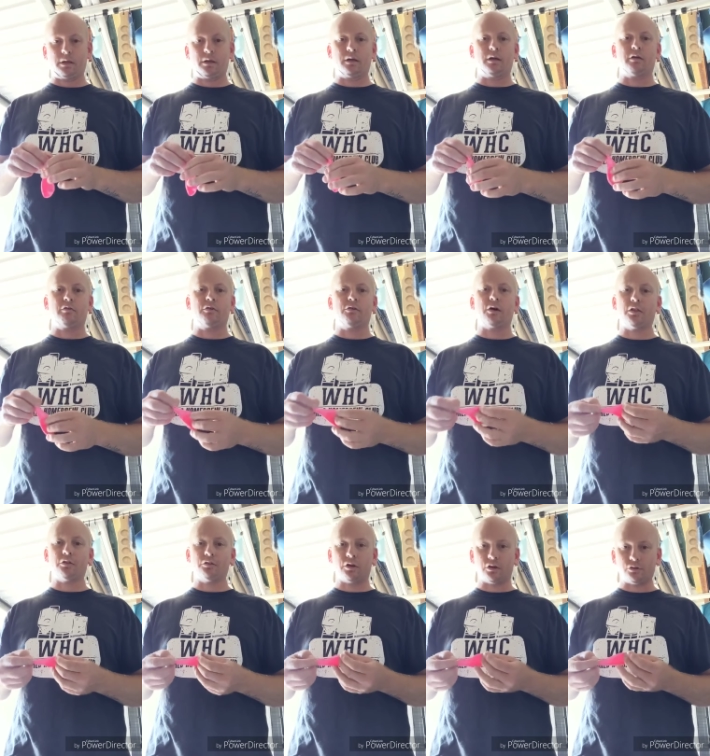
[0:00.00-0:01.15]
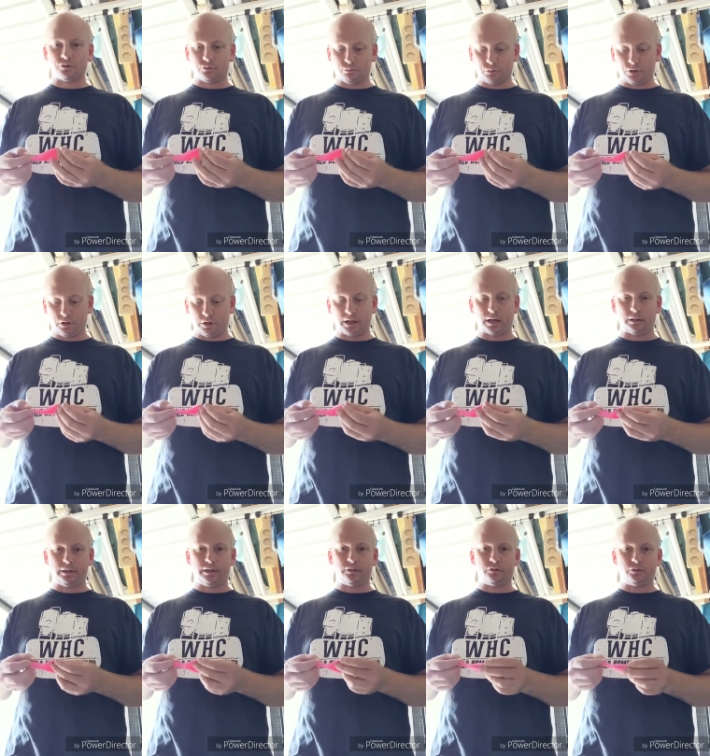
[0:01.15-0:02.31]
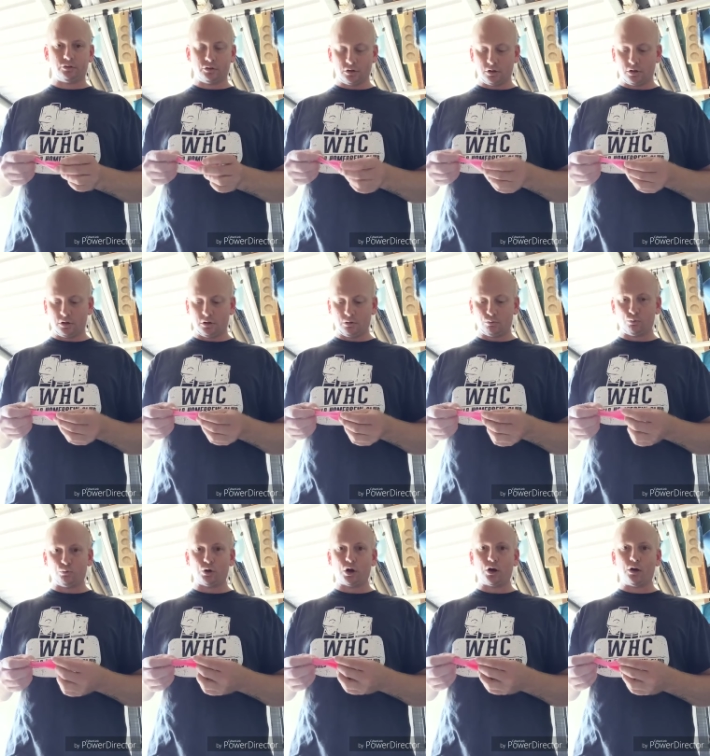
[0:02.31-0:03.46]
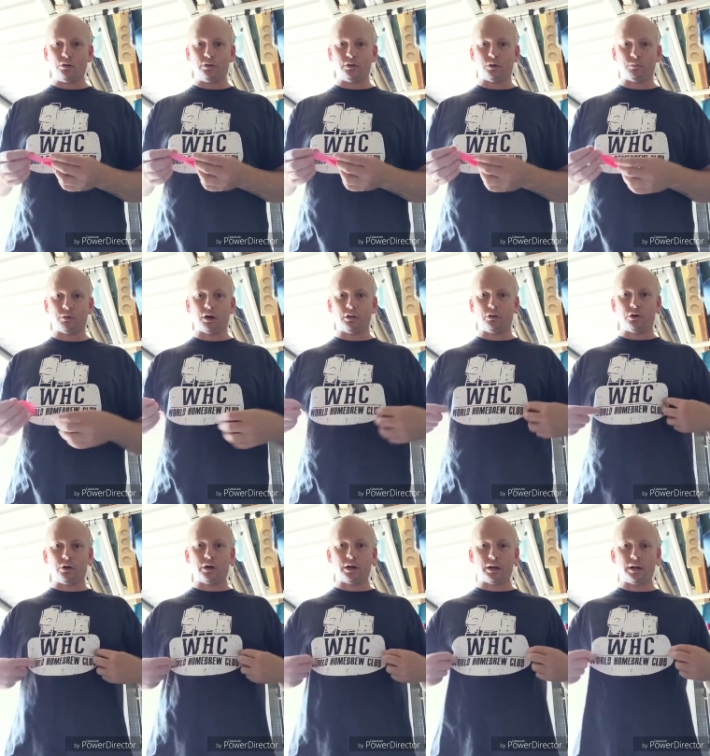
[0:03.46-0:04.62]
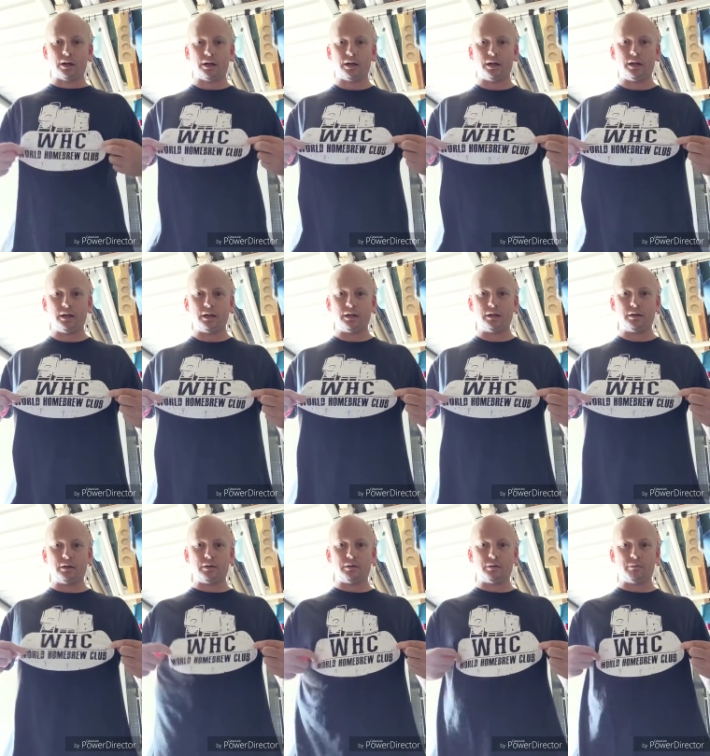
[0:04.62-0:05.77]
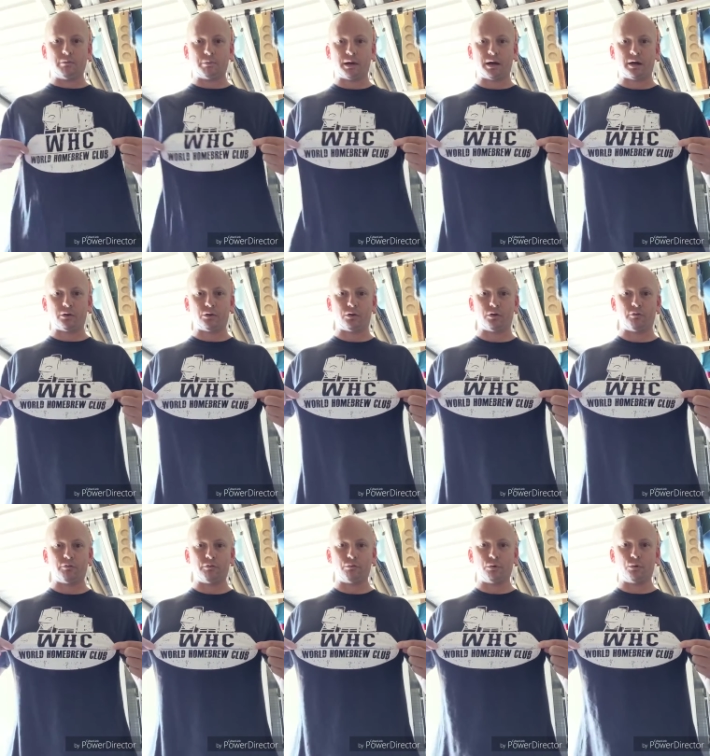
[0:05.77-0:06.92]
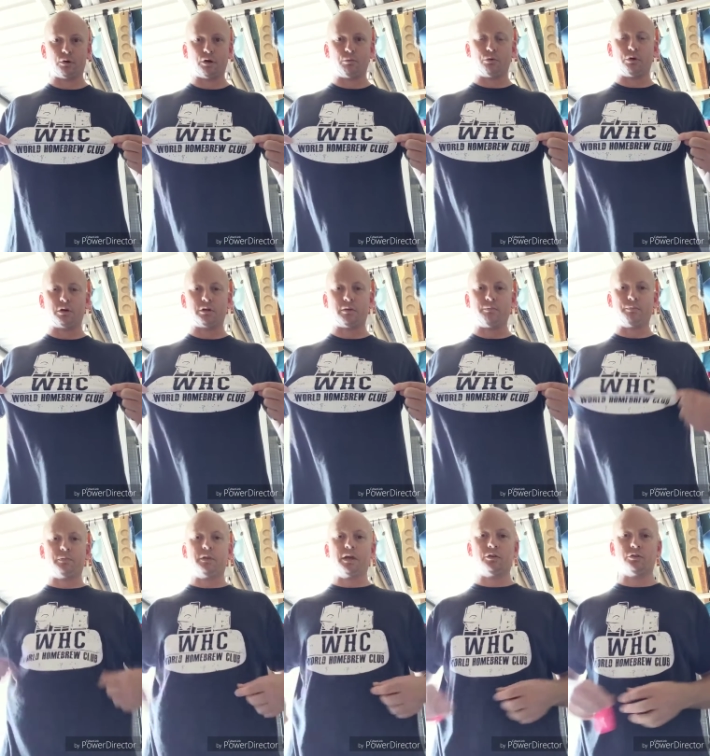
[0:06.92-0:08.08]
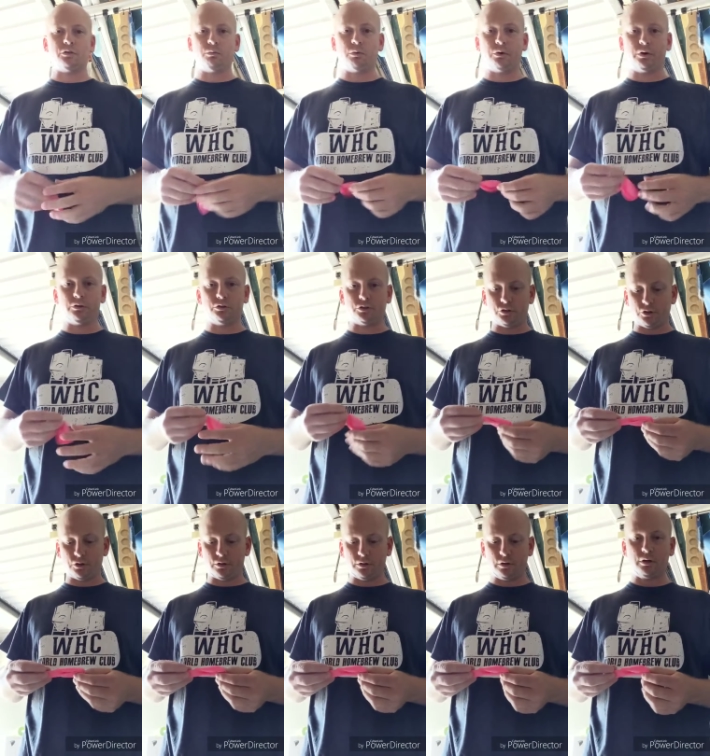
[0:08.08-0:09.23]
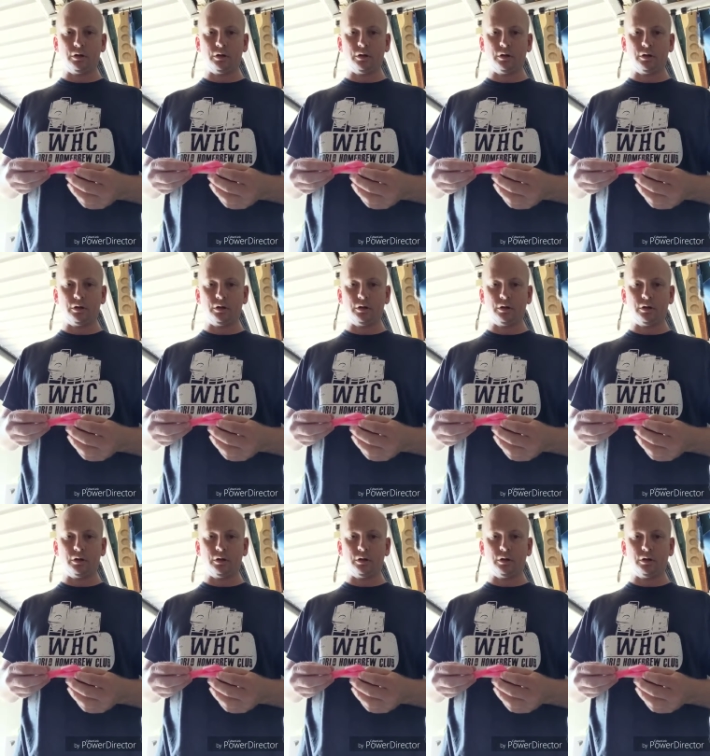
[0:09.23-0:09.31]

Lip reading: a few other social media outlets, will know that I'm no longer a part of World Home Brew Club. Yes, I'm wearing the shirt.